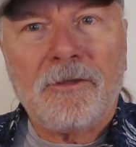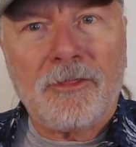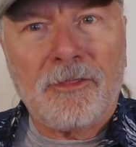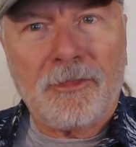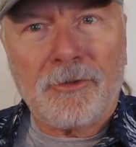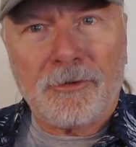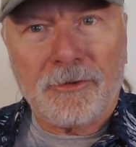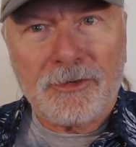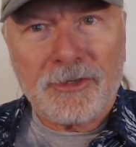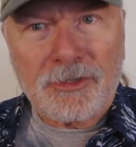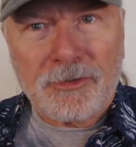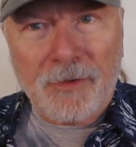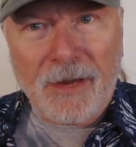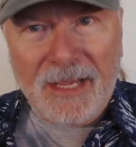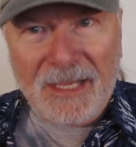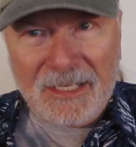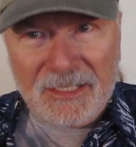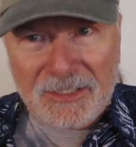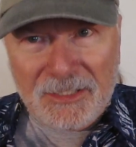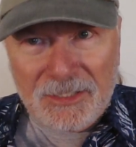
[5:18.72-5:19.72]

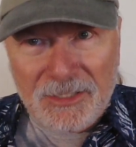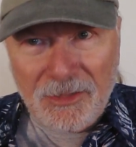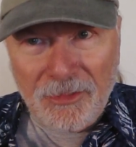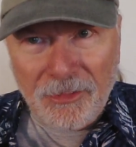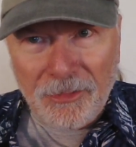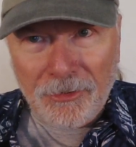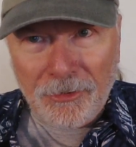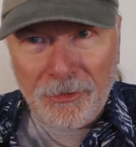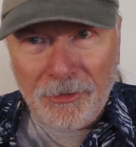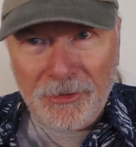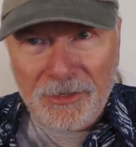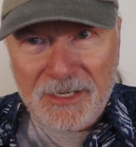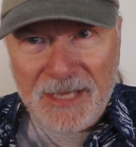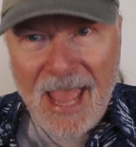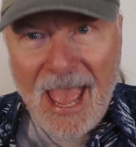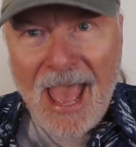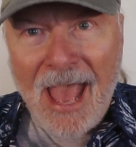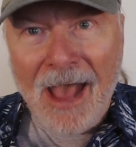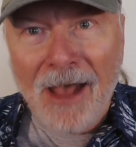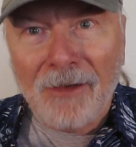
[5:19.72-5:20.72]
is third
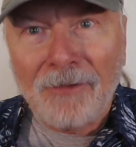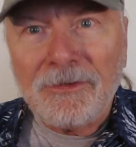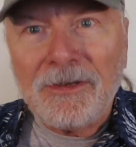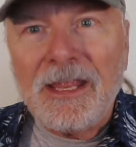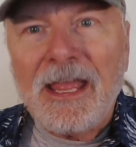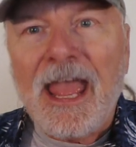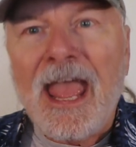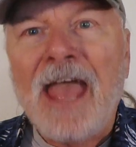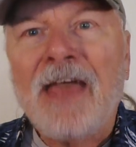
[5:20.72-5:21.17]
down,